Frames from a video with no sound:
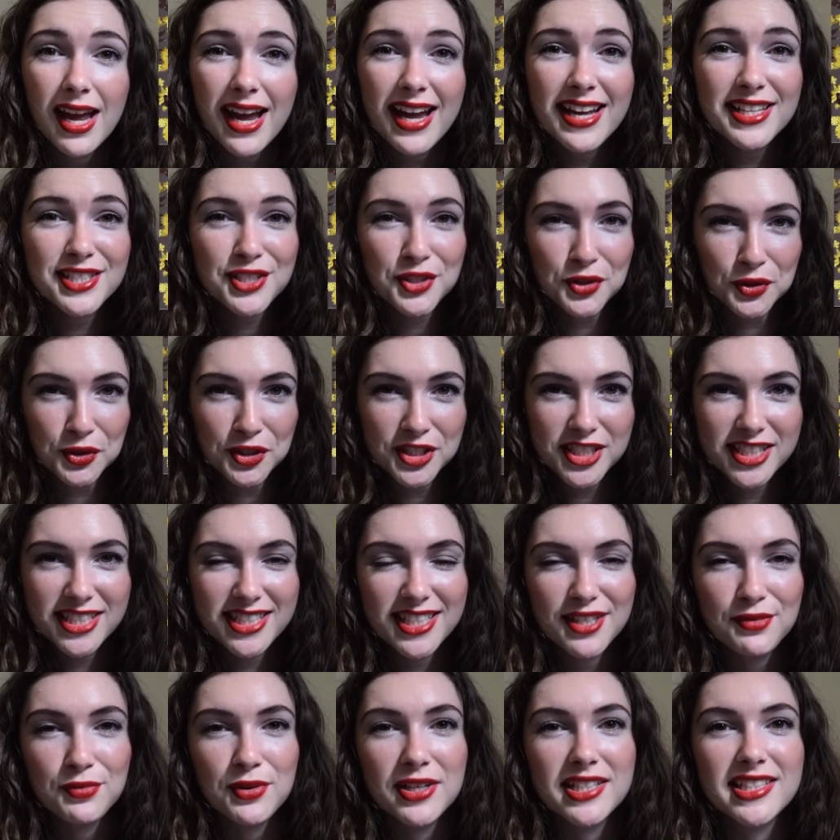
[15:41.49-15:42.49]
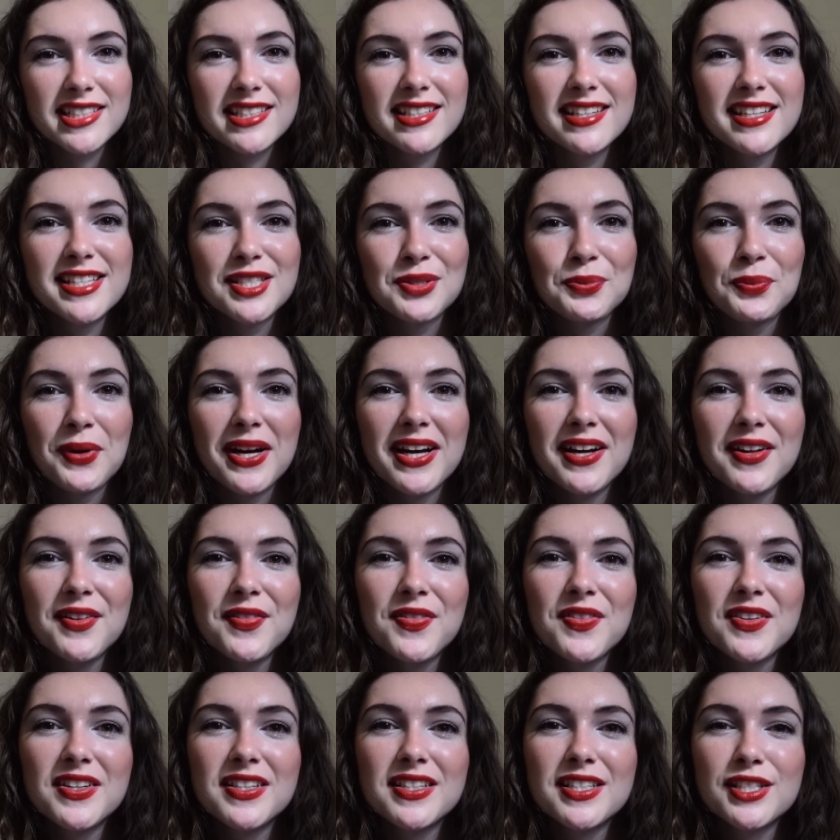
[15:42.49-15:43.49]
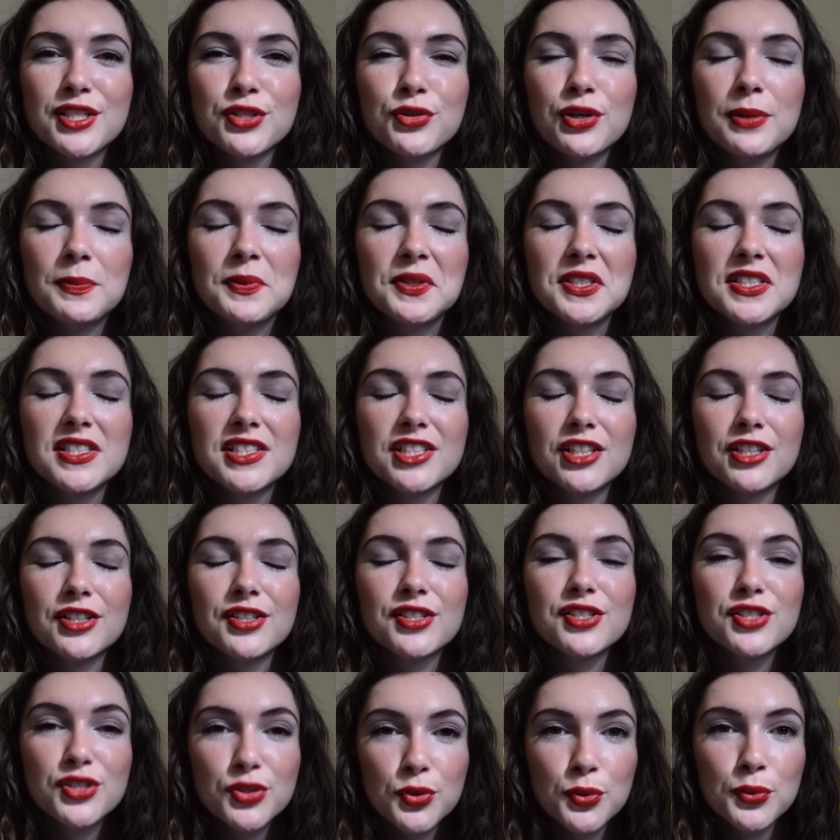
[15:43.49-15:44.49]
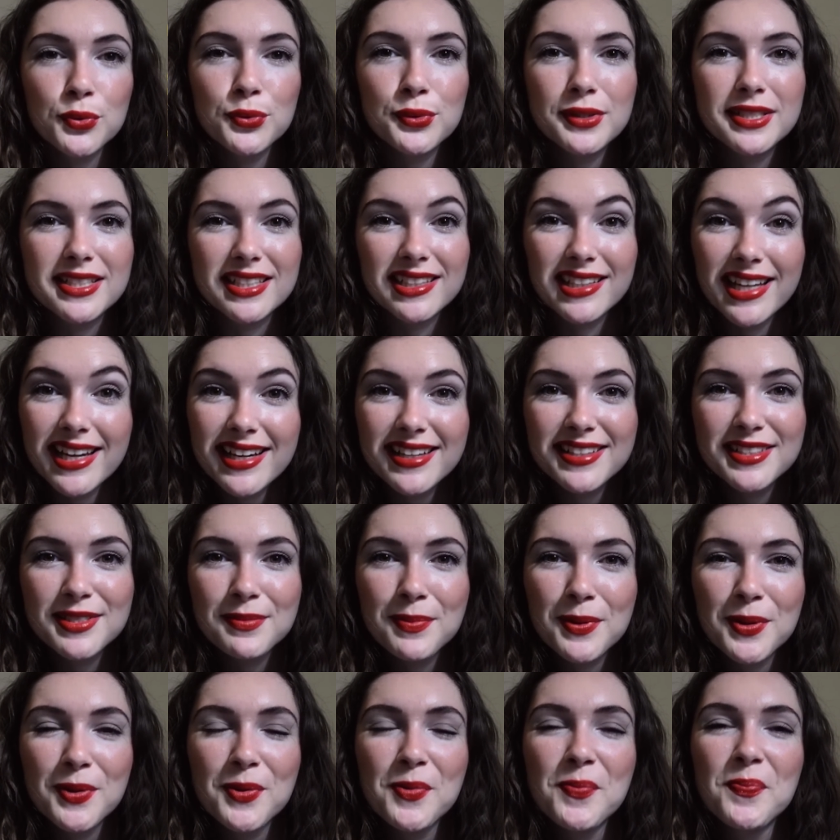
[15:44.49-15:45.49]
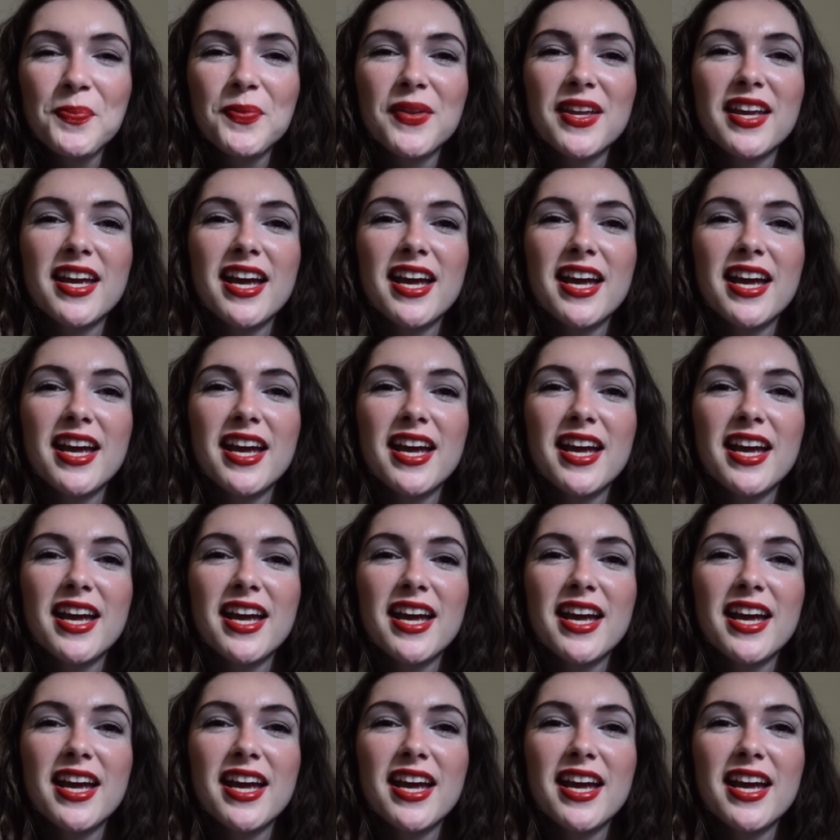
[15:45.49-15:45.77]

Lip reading: It's gorgeously written as well, the descriptions are so delectable